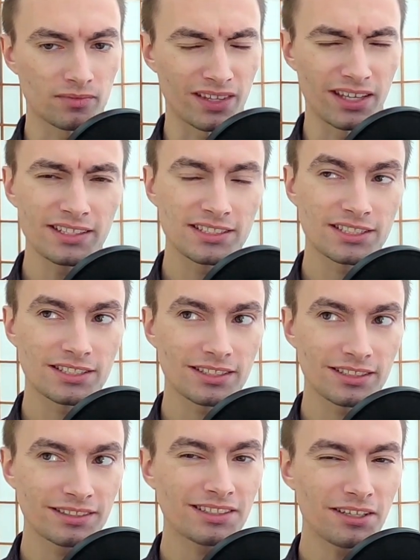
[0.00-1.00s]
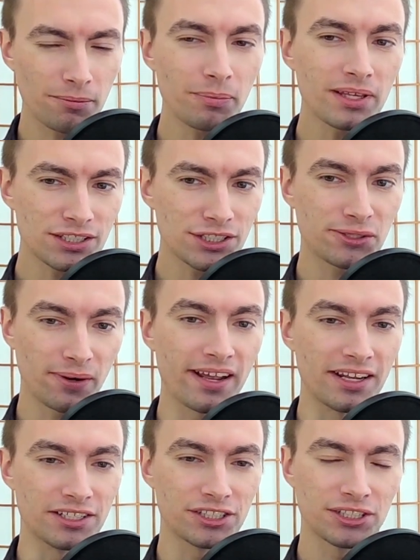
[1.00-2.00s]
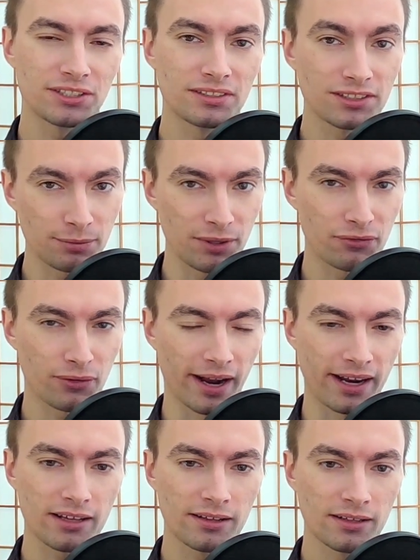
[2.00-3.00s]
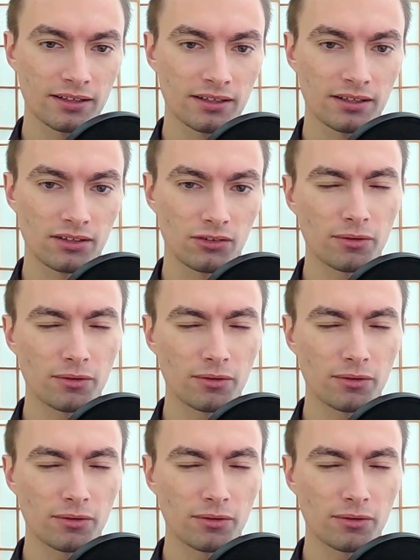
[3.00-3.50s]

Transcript: It's a bit strange, to be frank. Or